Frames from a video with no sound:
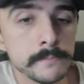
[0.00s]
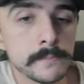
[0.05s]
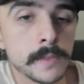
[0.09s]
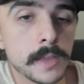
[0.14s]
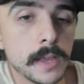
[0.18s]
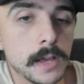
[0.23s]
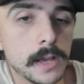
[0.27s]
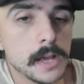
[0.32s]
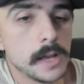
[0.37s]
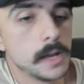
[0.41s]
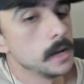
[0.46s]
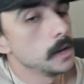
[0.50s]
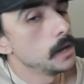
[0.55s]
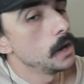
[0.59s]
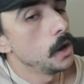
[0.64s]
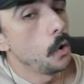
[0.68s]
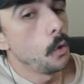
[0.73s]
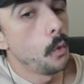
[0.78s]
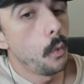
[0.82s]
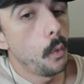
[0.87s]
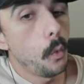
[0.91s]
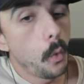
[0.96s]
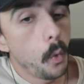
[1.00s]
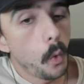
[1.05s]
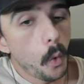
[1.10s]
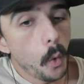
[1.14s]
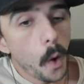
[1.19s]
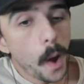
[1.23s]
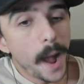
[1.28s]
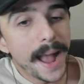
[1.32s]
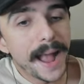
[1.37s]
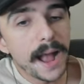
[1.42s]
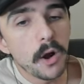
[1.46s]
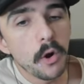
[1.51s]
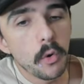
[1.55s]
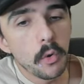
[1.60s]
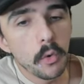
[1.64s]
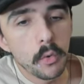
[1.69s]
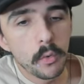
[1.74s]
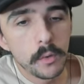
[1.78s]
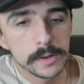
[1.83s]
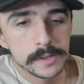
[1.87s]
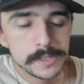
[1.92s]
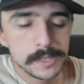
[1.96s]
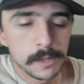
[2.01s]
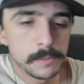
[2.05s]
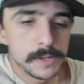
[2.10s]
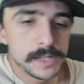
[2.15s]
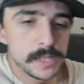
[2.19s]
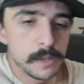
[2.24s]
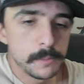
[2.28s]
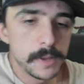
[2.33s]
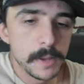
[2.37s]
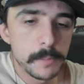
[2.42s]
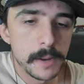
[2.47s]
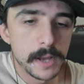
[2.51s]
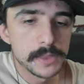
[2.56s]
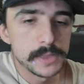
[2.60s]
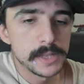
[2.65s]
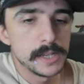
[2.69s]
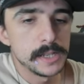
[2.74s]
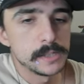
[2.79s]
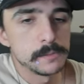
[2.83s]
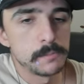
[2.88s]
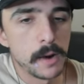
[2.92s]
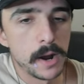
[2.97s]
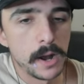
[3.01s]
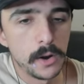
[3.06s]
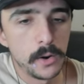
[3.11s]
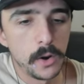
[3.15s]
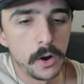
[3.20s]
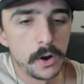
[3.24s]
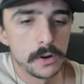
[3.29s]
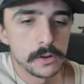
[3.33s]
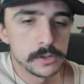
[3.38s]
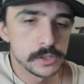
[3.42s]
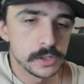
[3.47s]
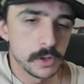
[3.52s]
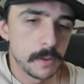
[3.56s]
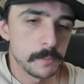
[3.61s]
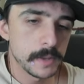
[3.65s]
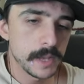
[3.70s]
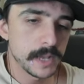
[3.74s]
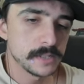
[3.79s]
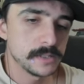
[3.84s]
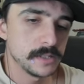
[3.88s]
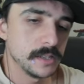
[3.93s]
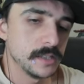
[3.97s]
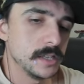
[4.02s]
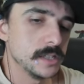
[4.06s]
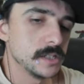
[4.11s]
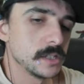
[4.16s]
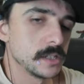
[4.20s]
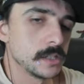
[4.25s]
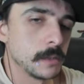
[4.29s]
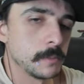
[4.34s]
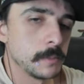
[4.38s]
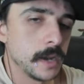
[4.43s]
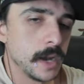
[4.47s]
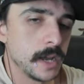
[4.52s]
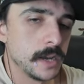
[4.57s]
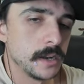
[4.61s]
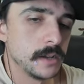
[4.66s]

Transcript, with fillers: It's a shame that. Wow. Somebody tell me about these, bro. Uh, so I'm guessing these are some kind